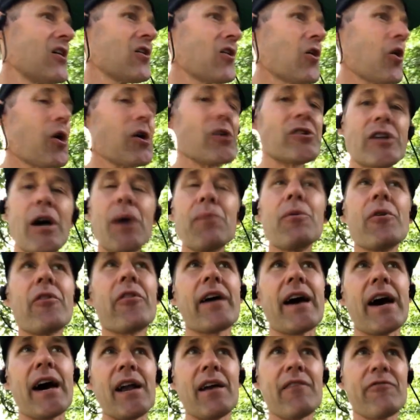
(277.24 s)
or double
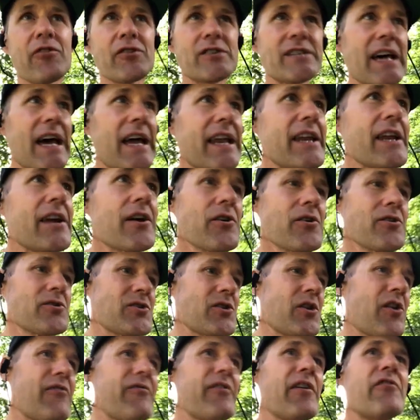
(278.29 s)
that for 10 years
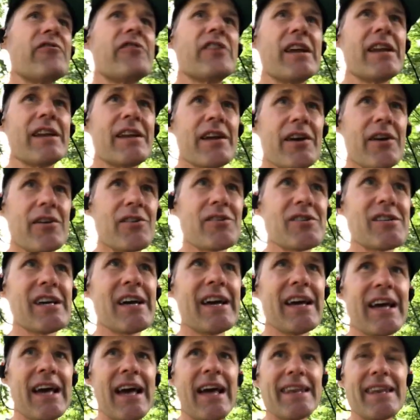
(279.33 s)
or 15 years.
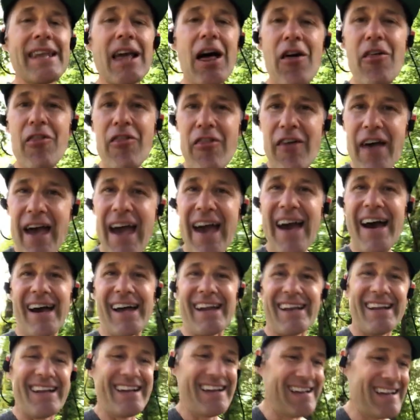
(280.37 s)
Now
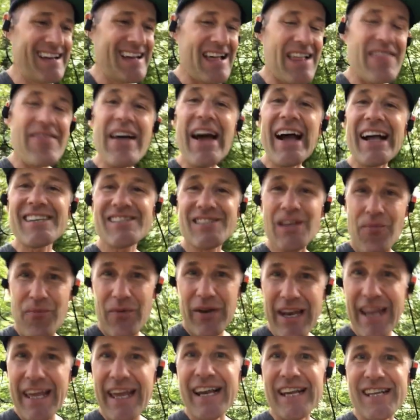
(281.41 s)
that's
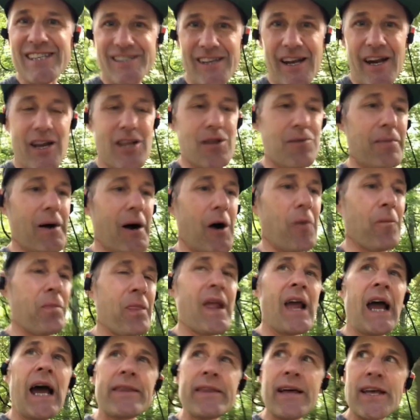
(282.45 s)
something to get excited about.
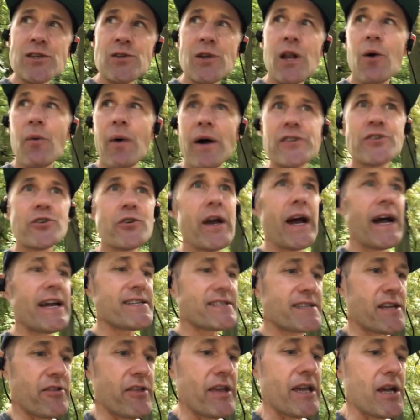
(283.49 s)
And that's what I want you
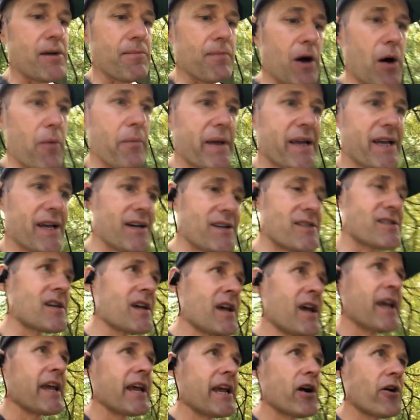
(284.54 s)
guys to think about, because,
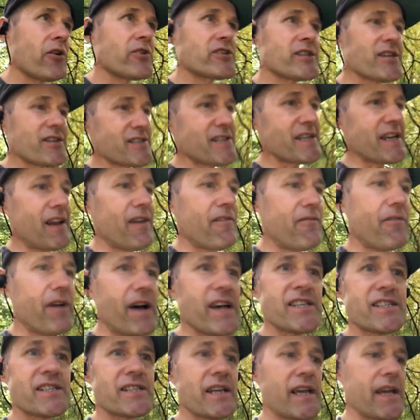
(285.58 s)
just
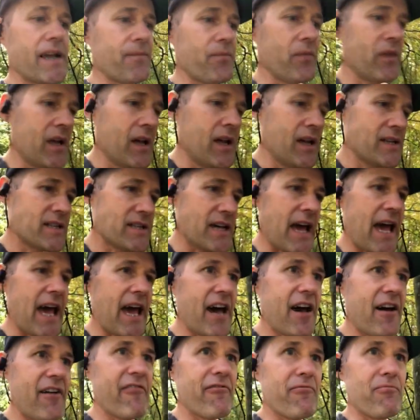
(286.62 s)
investing to
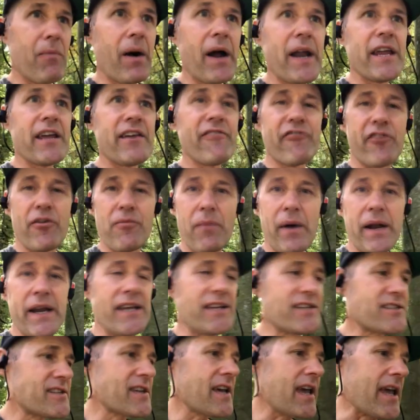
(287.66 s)
have money for
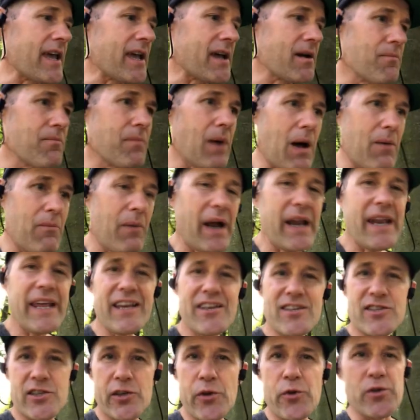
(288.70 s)
money's sake, money
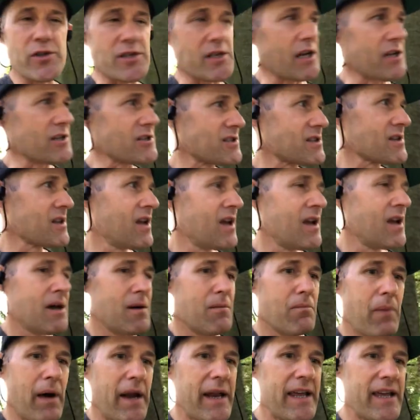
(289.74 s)
is useless.
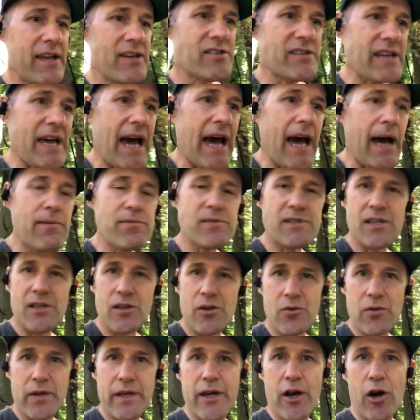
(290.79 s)
Money is
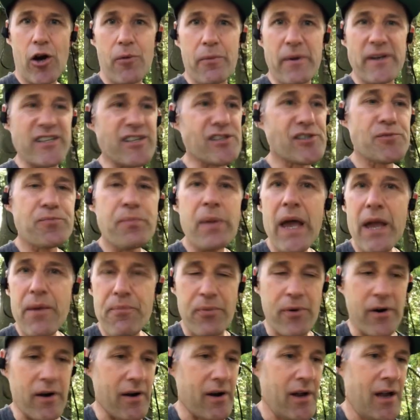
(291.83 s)
absolutely garbage. It's
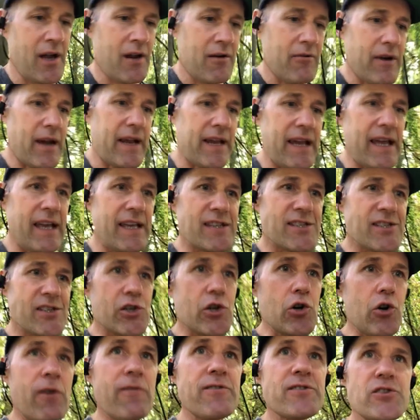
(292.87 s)
paper, right? It
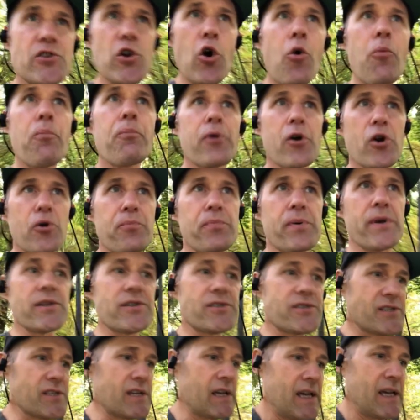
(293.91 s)
serves no
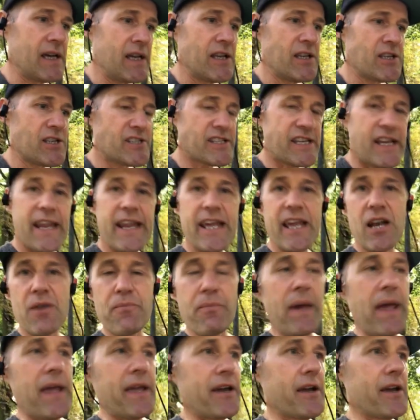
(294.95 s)
purpose sitting in a
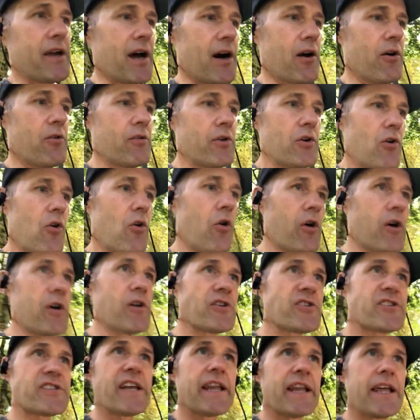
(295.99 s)
bank account or
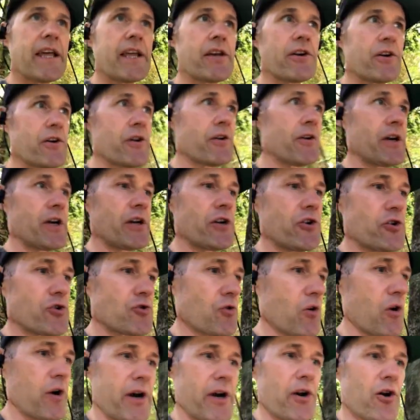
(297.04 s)
sitting in your
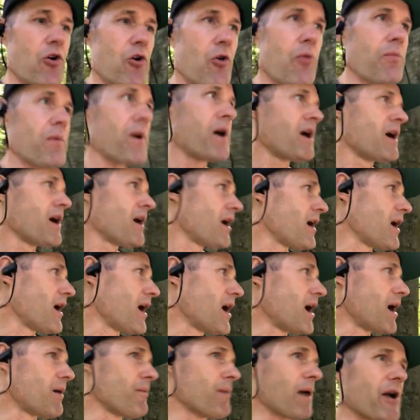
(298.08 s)
drawer at home
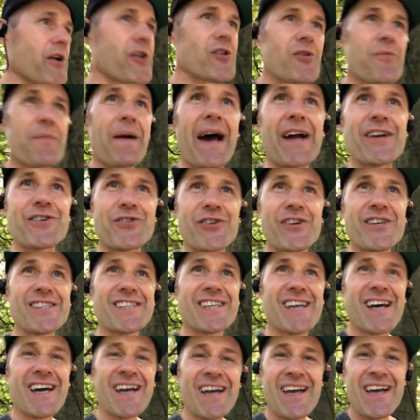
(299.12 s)
under the
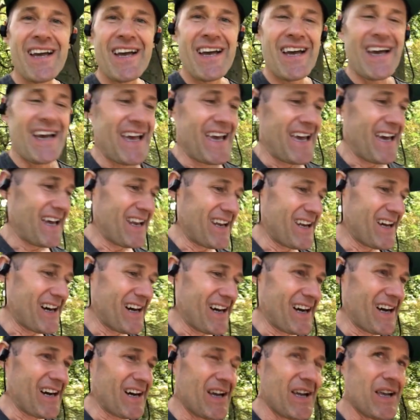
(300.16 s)
mattress. And
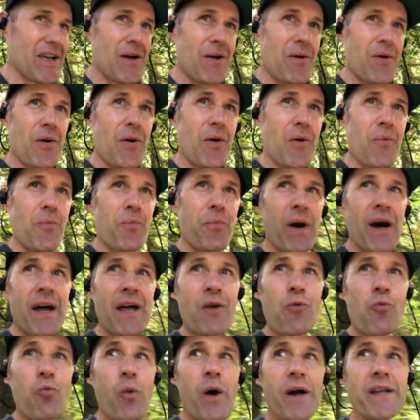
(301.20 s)

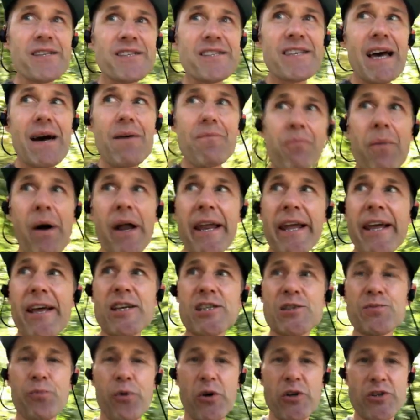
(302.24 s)
But once that money
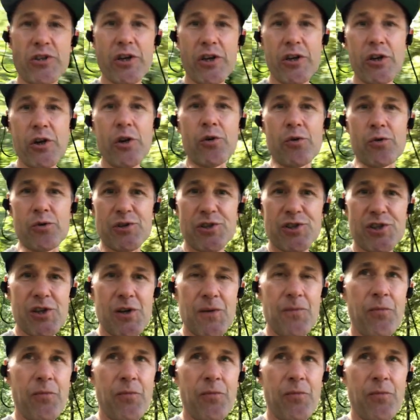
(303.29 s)
is put to use,